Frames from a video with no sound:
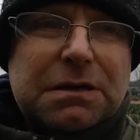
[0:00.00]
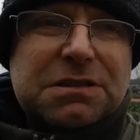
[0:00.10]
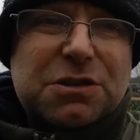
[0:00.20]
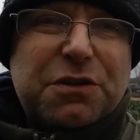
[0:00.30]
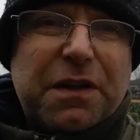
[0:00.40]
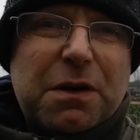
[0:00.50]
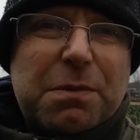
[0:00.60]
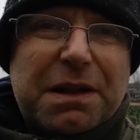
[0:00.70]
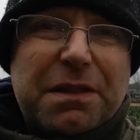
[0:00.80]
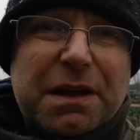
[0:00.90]
that's a good thing or
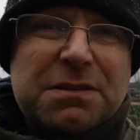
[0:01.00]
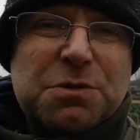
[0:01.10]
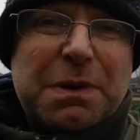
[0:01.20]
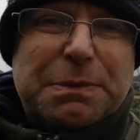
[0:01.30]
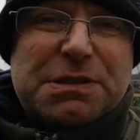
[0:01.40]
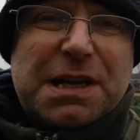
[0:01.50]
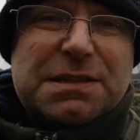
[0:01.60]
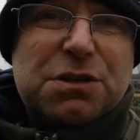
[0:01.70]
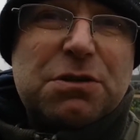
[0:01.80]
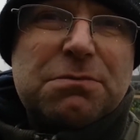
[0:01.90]
a bad thing. Some people say
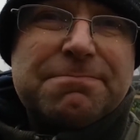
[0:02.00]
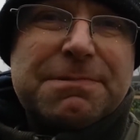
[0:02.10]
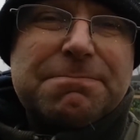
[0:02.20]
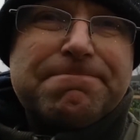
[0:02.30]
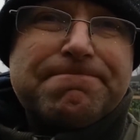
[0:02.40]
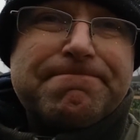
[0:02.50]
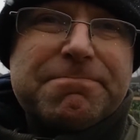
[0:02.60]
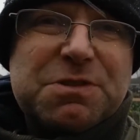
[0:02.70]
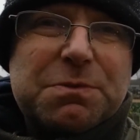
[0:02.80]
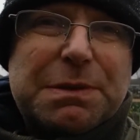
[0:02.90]
it's good,
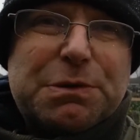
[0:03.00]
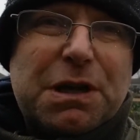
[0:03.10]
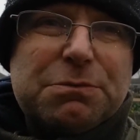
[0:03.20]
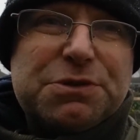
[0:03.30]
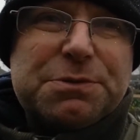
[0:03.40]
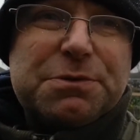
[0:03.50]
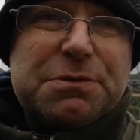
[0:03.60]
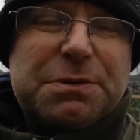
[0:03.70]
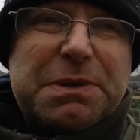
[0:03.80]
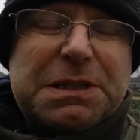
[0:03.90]
some people don't,
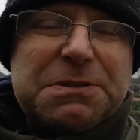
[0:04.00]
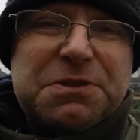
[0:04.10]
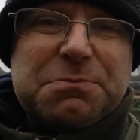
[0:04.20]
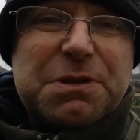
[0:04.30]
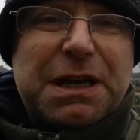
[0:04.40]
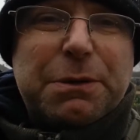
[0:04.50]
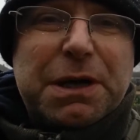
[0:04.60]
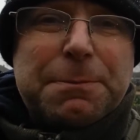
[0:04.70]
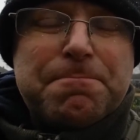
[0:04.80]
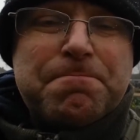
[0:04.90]
it depends. But
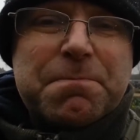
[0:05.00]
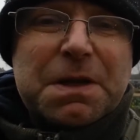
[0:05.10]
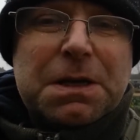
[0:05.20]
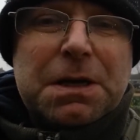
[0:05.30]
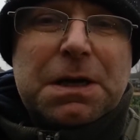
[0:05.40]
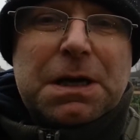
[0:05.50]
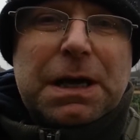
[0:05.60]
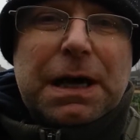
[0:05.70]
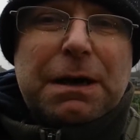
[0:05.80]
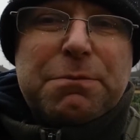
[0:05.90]

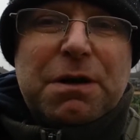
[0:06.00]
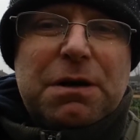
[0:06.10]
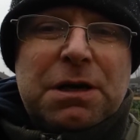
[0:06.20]
anyway,